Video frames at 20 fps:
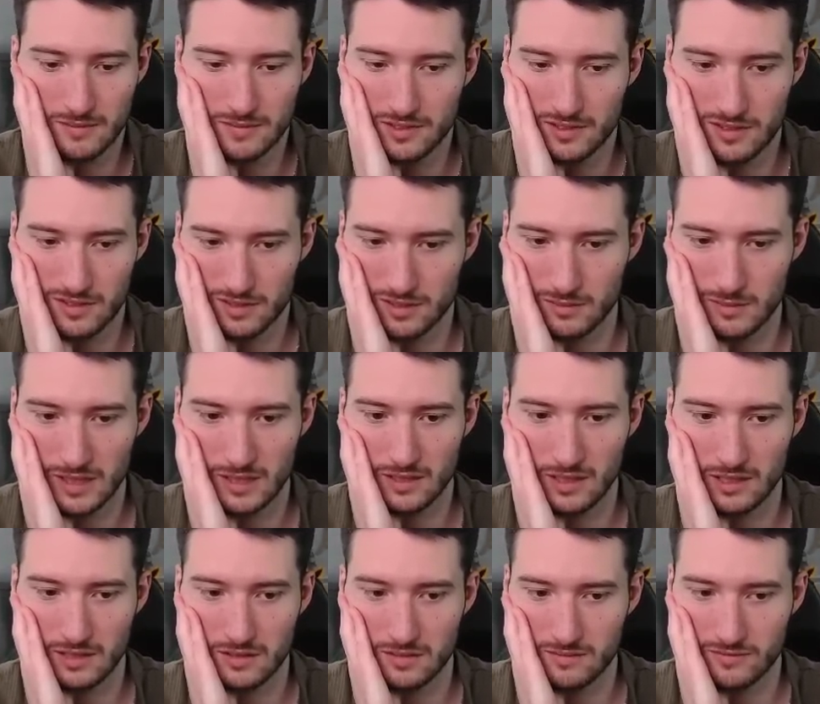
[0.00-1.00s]
I'm just gonna make
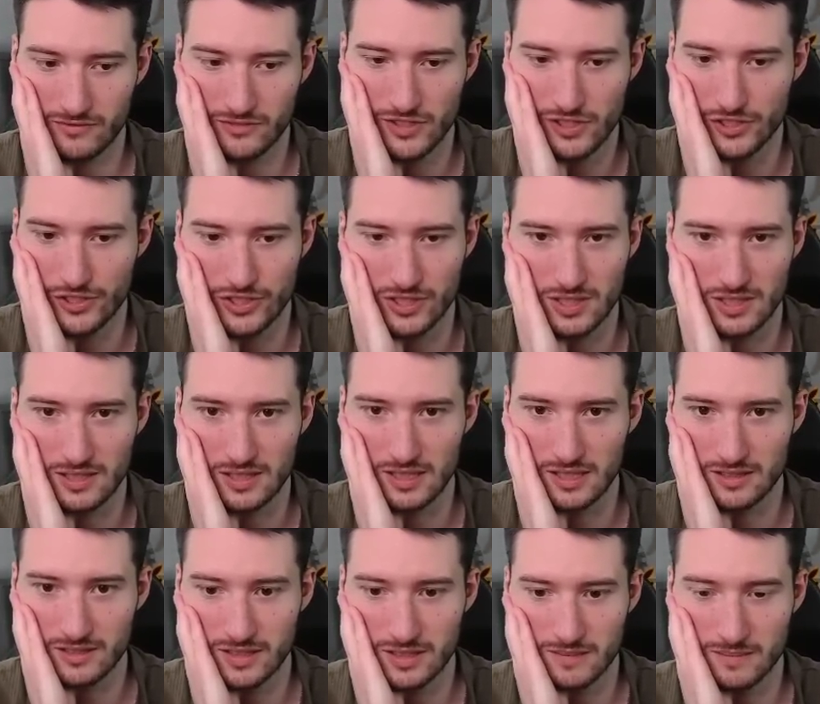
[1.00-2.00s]
fish and
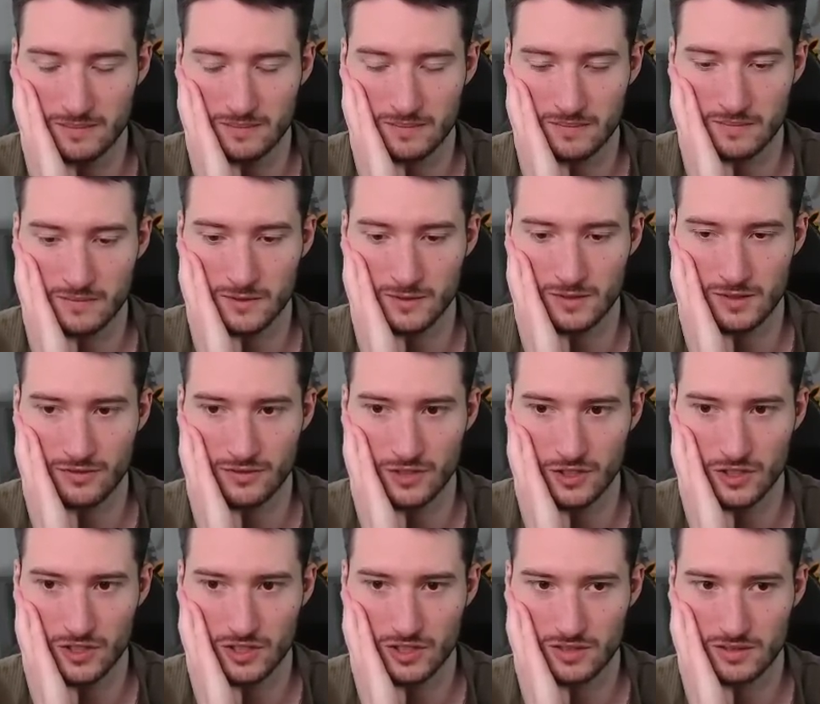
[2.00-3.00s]
kill them with the
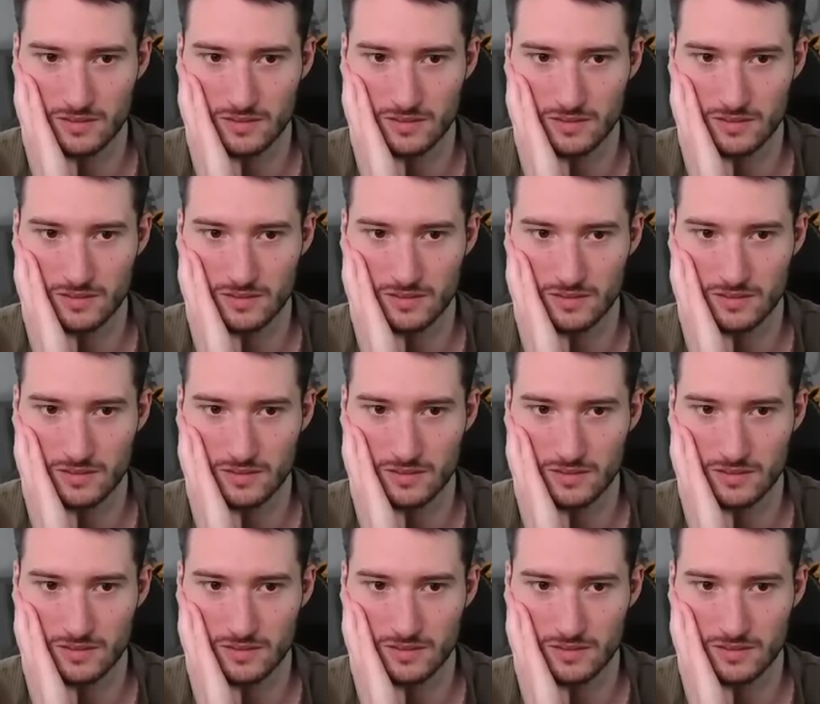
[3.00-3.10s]
fish.